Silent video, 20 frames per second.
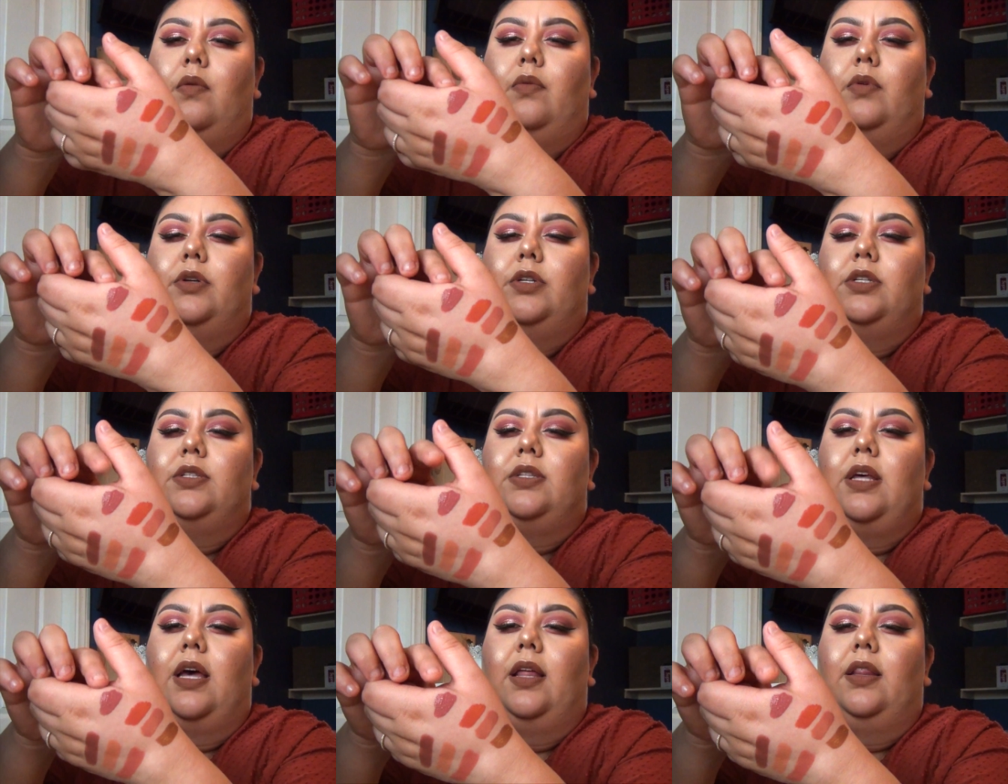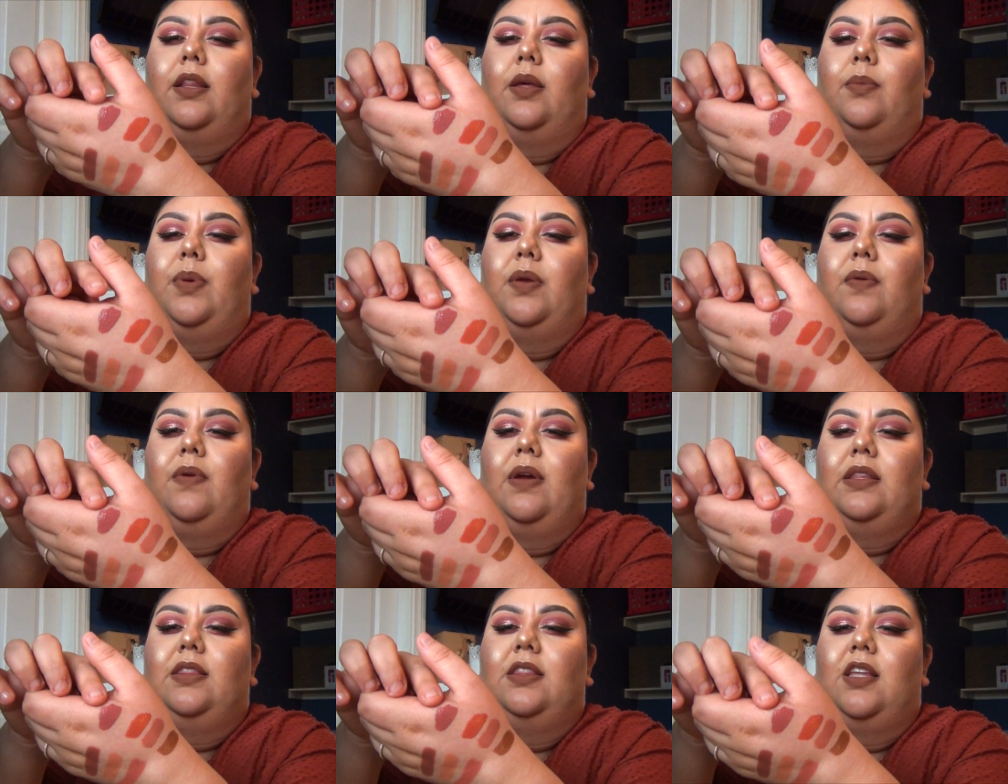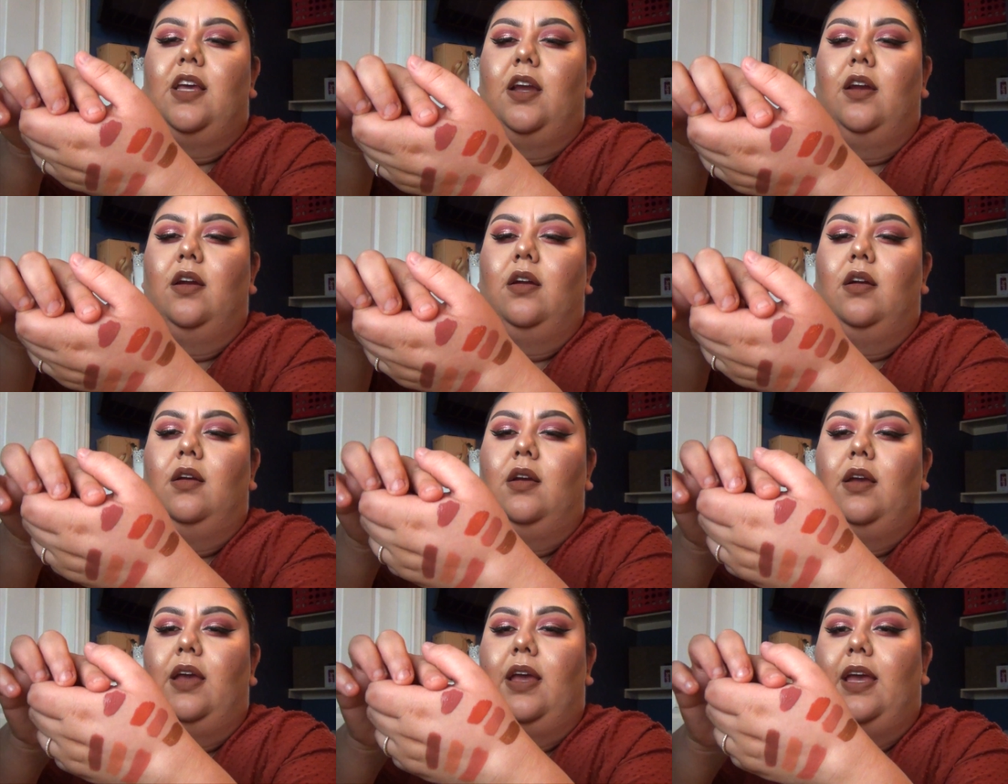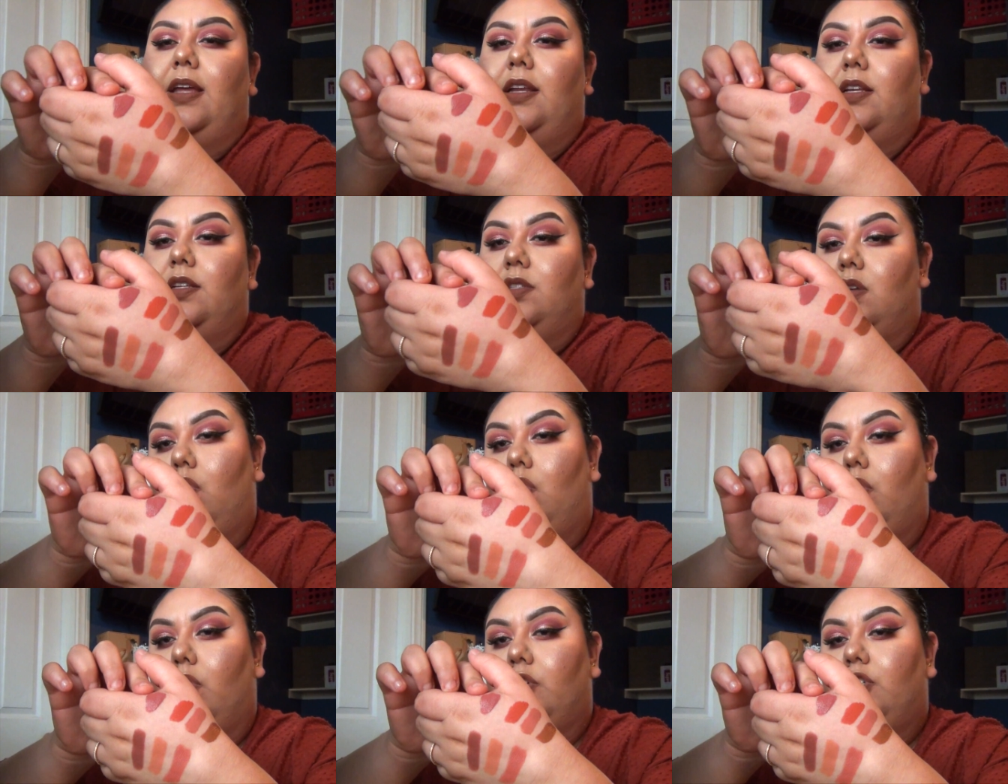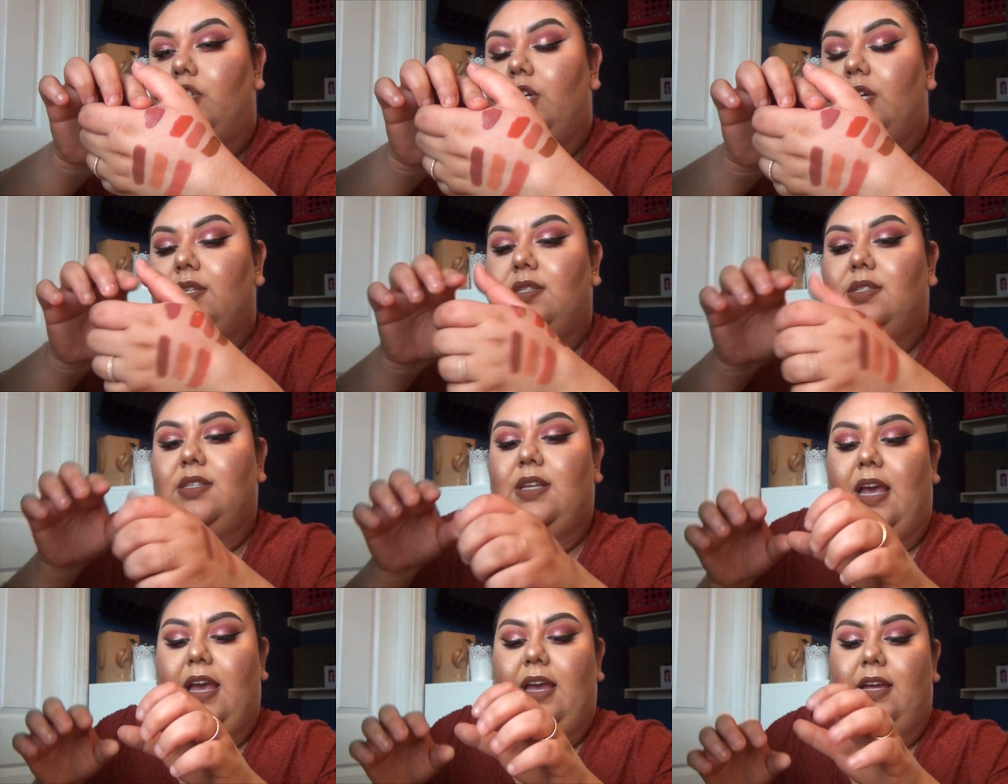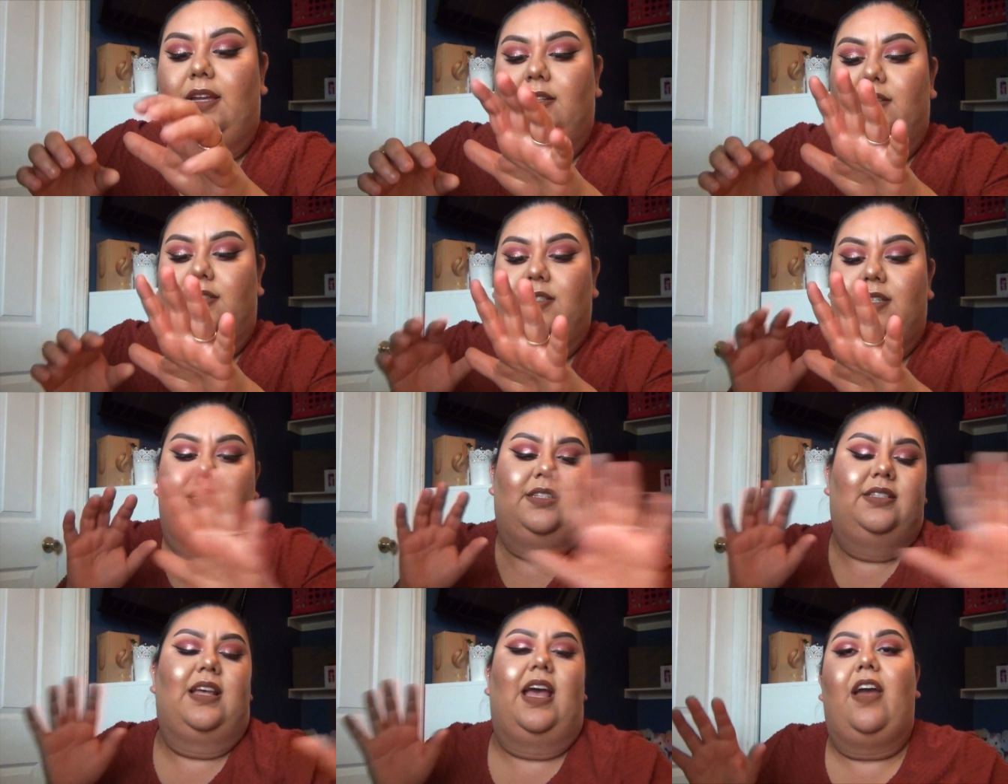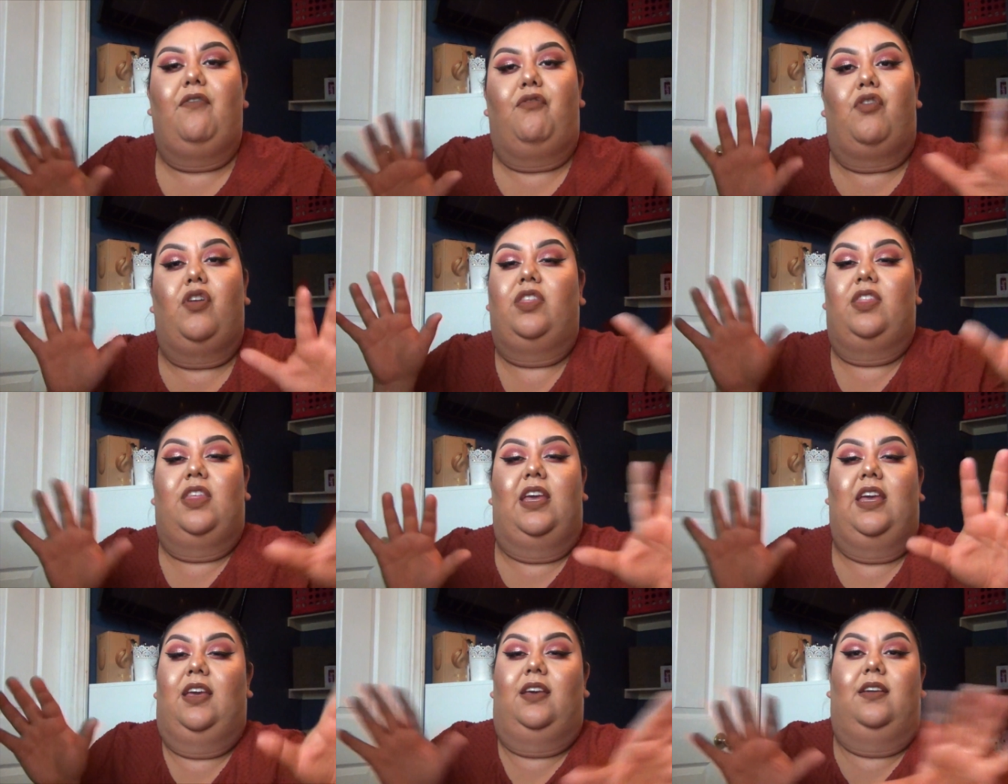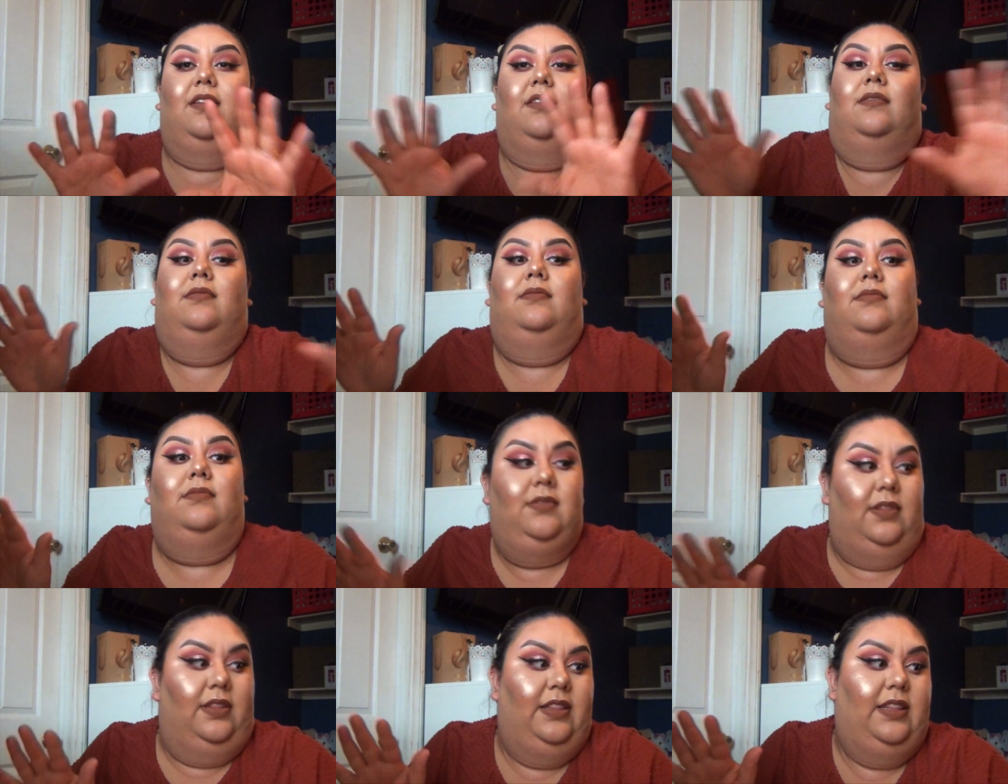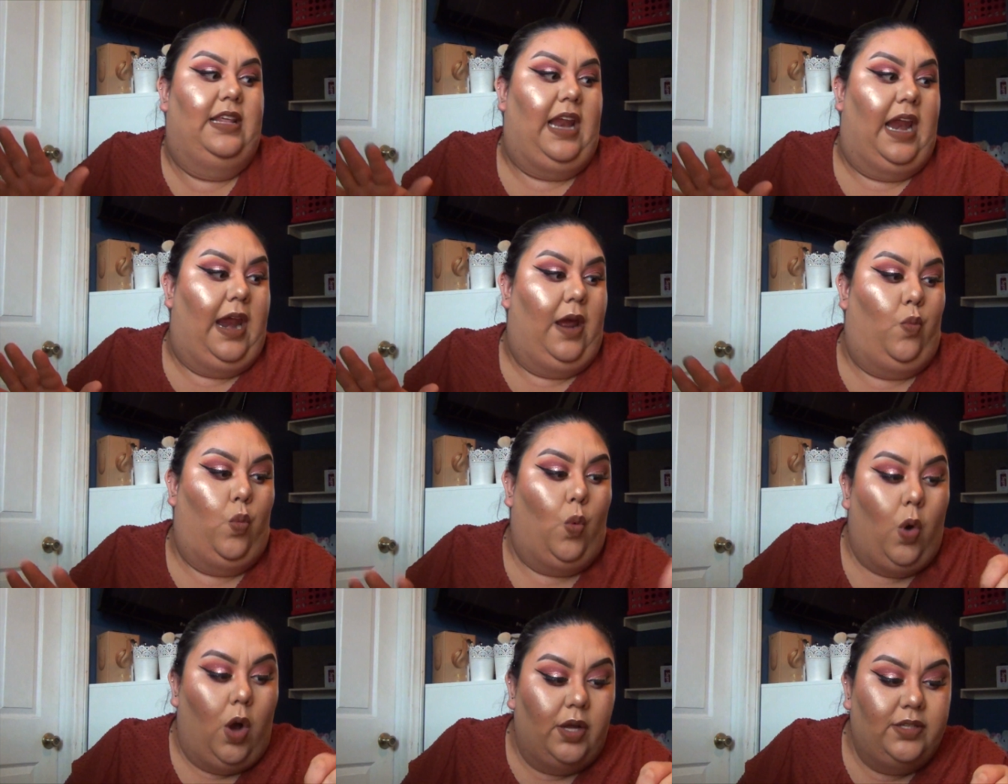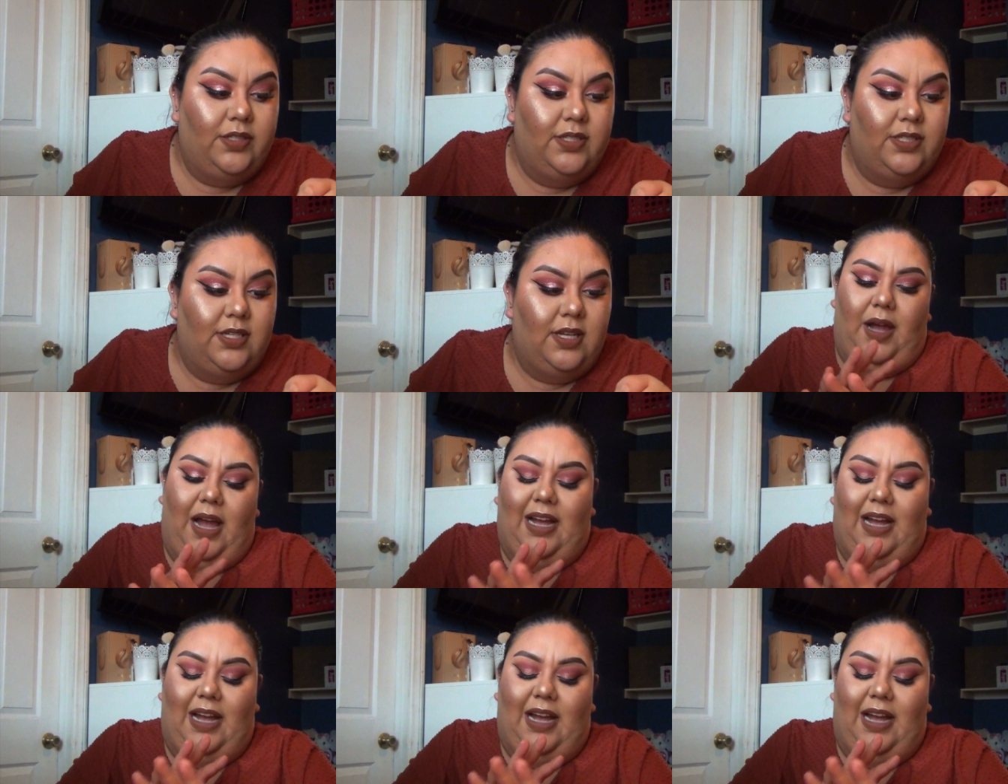which is that lippy right there. It is gorgeous and does everything that I want.